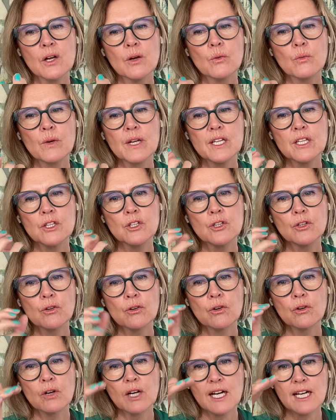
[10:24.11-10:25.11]
When
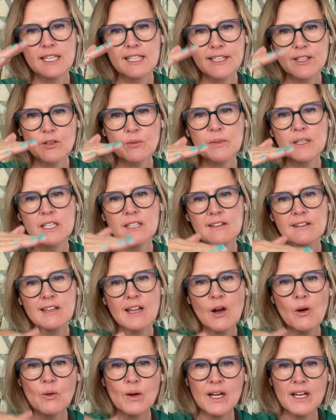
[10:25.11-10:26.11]
you're a little bit
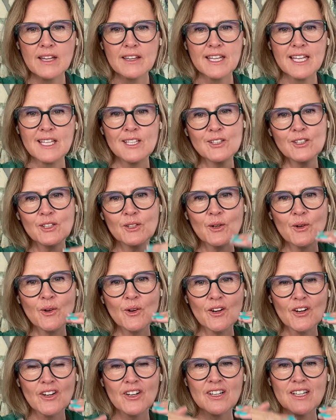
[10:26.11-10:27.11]
lower than
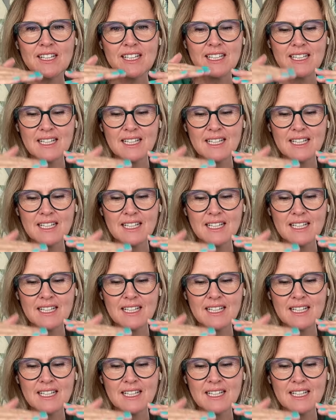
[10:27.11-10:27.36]
your,